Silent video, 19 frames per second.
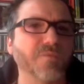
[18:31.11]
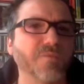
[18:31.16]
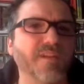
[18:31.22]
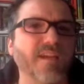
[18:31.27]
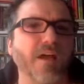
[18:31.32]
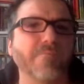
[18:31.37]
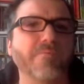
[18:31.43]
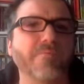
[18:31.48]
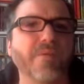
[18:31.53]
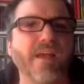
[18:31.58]

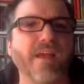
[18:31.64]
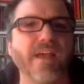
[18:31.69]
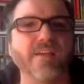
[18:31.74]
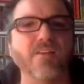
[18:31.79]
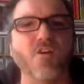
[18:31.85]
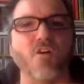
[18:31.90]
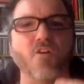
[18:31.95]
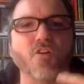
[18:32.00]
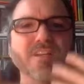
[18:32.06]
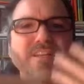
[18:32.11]
become an
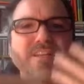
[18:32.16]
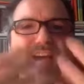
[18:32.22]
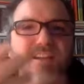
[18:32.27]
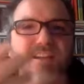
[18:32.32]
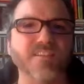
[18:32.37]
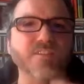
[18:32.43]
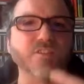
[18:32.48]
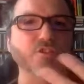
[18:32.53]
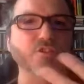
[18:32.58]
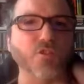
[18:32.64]

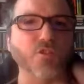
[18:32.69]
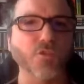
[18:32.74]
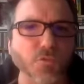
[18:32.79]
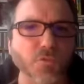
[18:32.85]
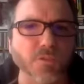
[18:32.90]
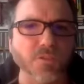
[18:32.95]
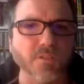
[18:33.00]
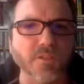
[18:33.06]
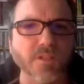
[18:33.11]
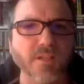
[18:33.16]
organizing
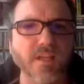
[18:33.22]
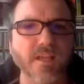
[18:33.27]
tool,